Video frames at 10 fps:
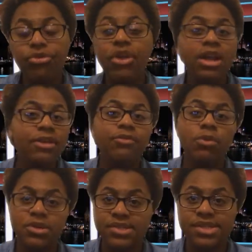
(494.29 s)
Sonic
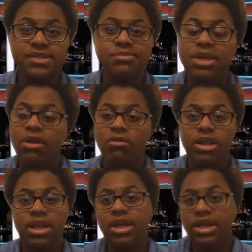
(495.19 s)
Forces to be a
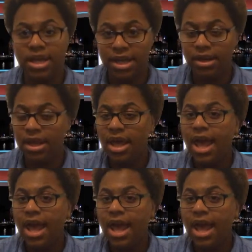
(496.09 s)
really good hit,